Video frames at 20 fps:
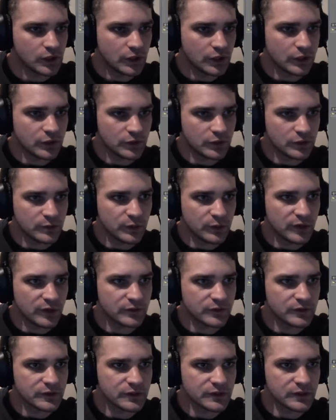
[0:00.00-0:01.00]
User
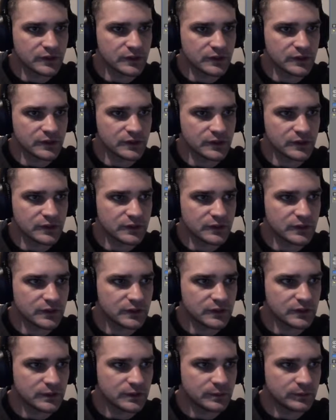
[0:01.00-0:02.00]
preferences,
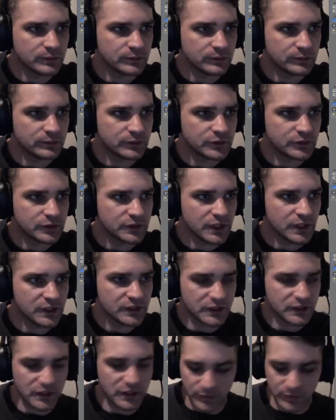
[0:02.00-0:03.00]
system,
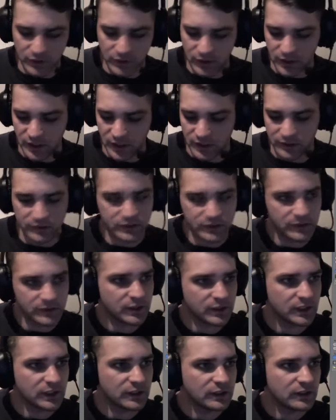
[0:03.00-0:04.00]
change DPI to something
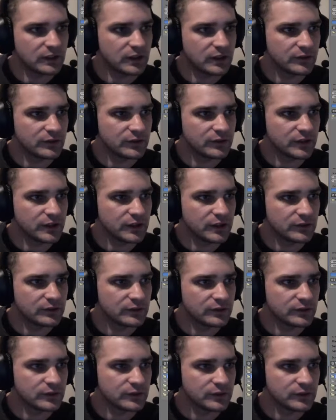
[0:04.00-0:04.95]
like 95.